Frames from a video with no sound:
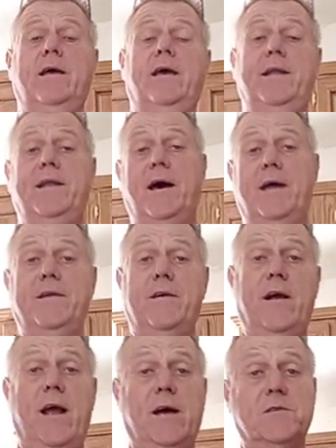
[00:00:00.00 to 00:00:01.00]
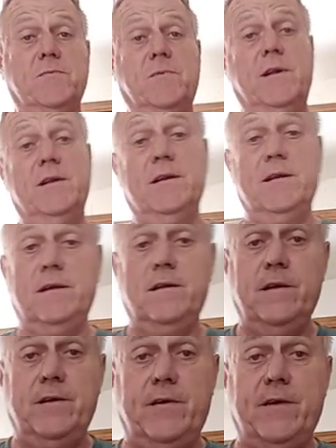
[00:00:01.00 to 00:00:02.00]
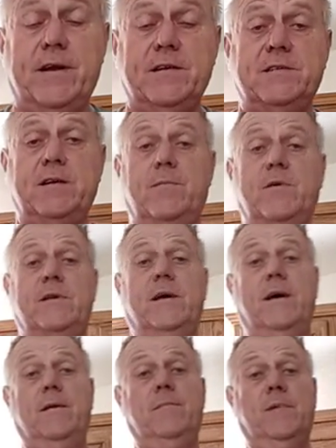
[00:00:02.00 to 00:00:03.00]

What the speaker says: and not in your house when you're in the summertime.